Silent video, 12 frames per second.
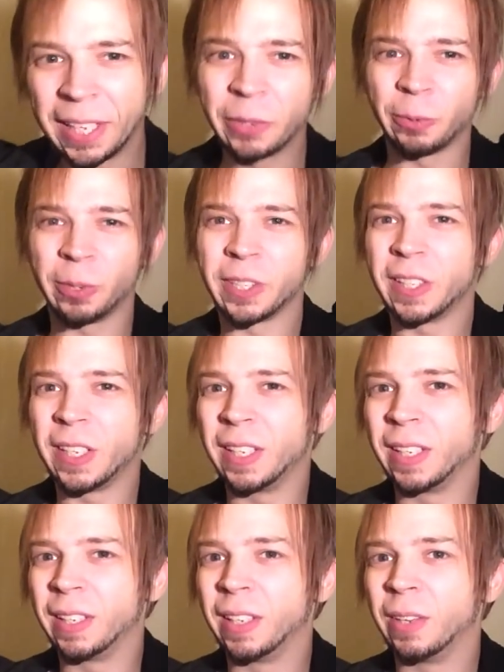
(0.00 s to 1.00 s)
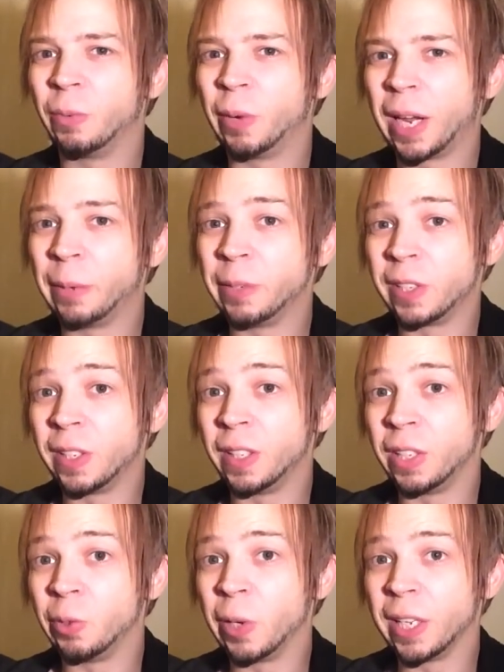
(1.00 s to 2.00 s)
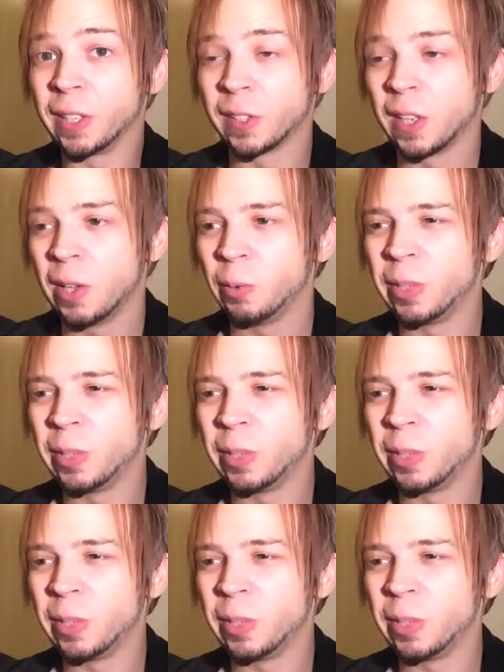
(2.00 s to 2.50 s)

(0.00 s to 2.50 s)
interesting when I was in the US,